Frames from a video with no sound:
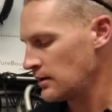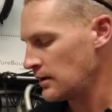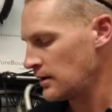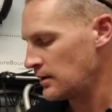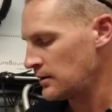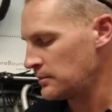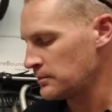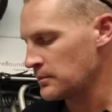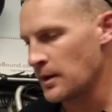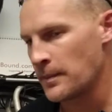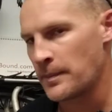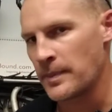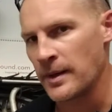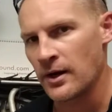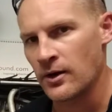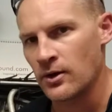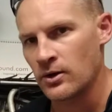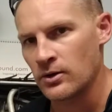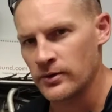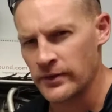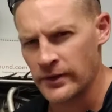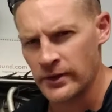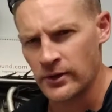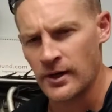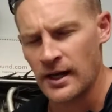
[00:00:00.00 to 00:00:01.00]

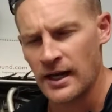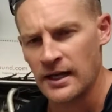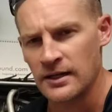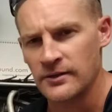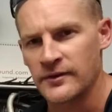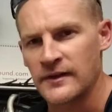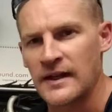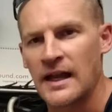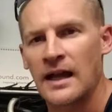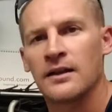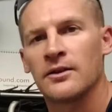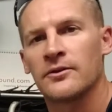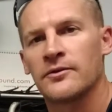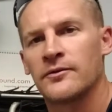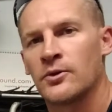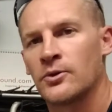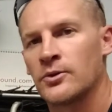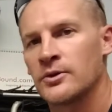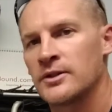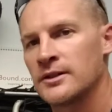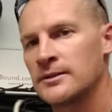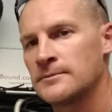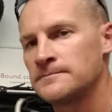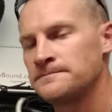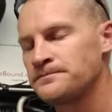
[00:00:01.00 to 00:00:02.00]
apparel. They're out of
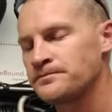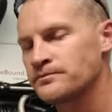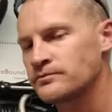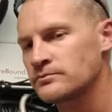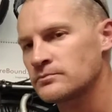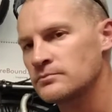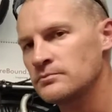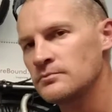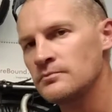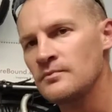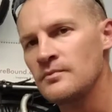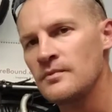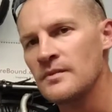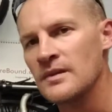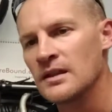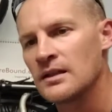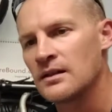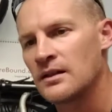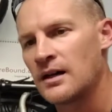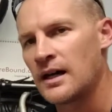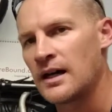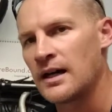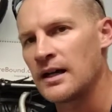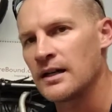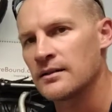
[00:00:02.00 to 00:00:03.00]
California.
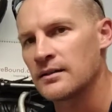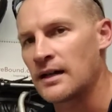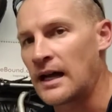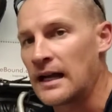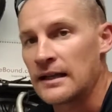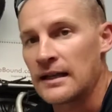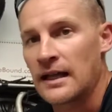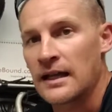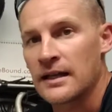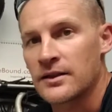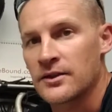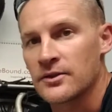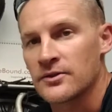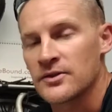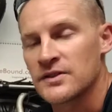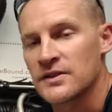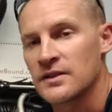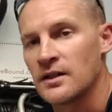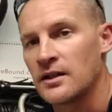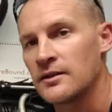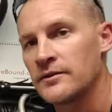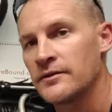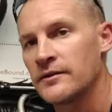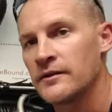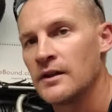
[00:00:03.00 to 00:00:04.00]
I like their
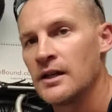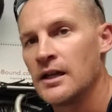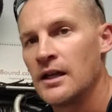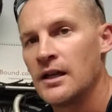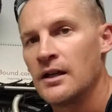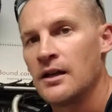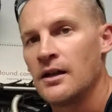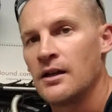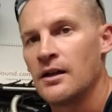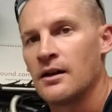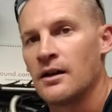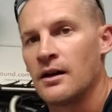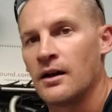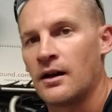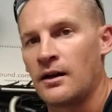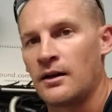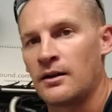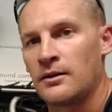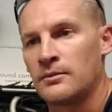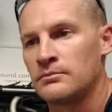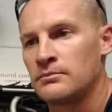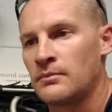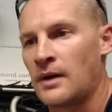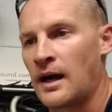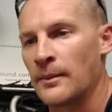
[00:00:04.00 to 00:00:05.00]
stuff.
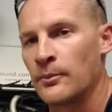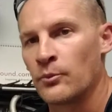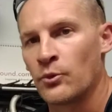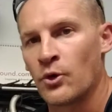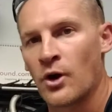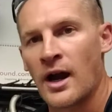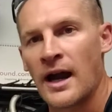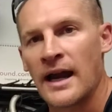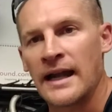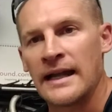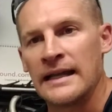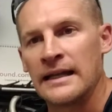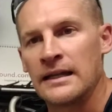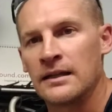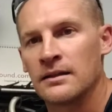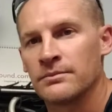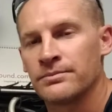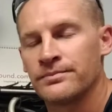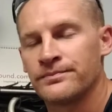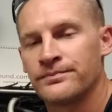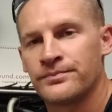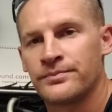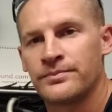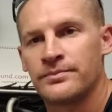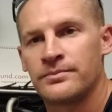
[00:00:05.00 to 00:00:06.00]
I'm riding
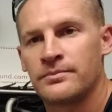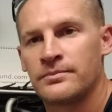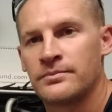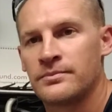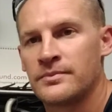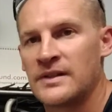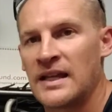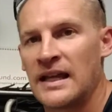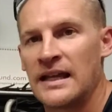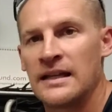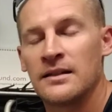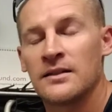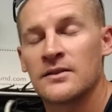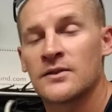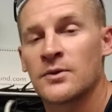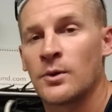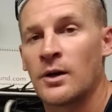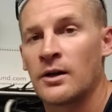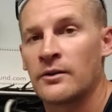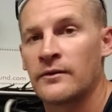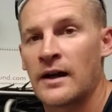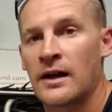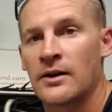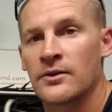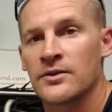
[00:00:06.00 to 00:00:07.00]
10 to
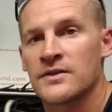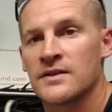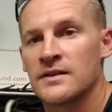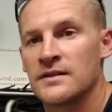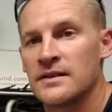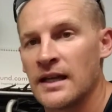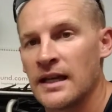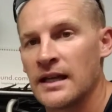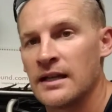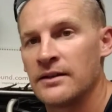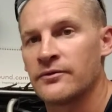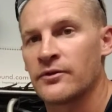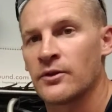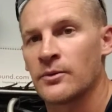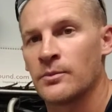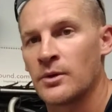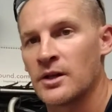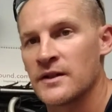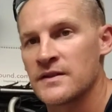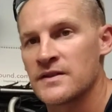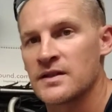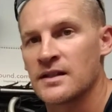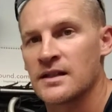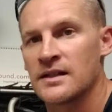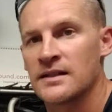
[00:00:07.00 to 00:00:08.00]
12 hours a day for
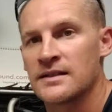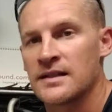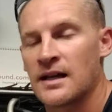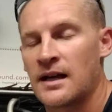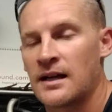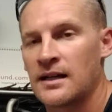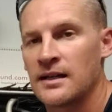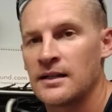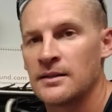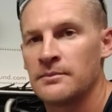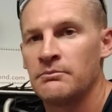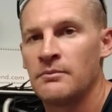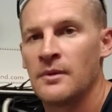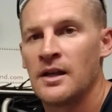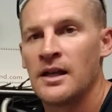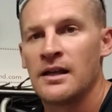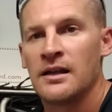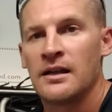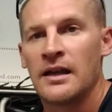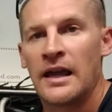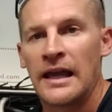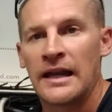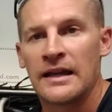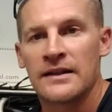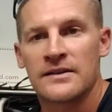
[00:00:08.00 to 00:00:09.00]
months at a time,
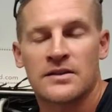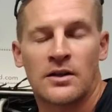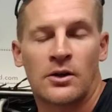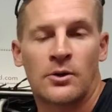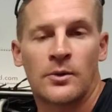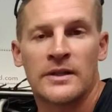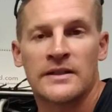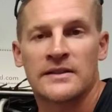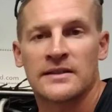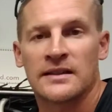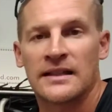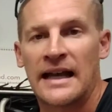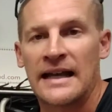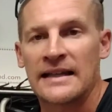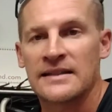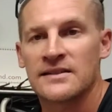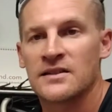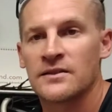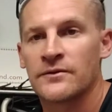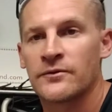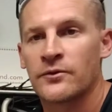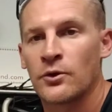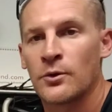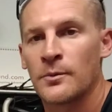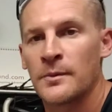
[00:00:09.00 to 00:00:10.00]
and it's always
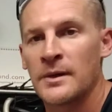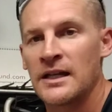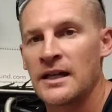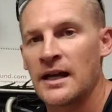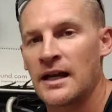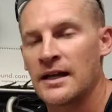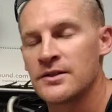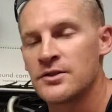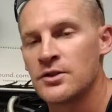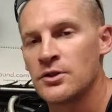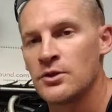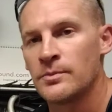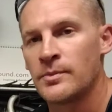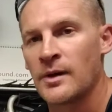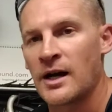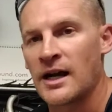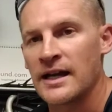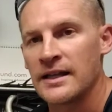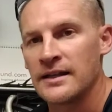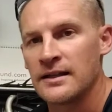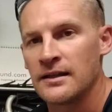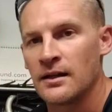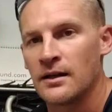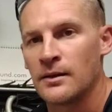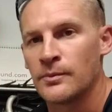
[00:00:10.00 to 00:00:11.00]
lasted for me. I do buy
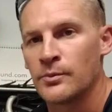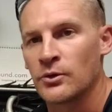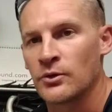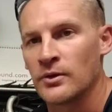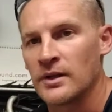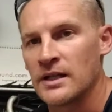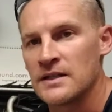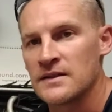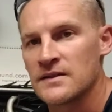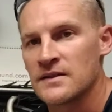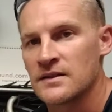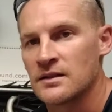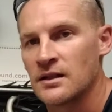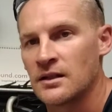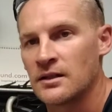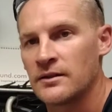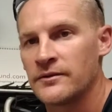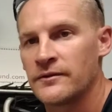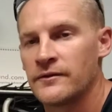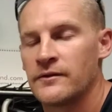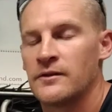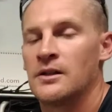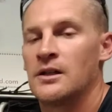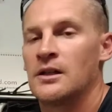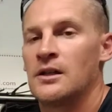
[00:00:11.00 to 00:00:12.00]
the upper end
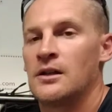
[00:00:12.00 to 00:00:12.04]
stuff.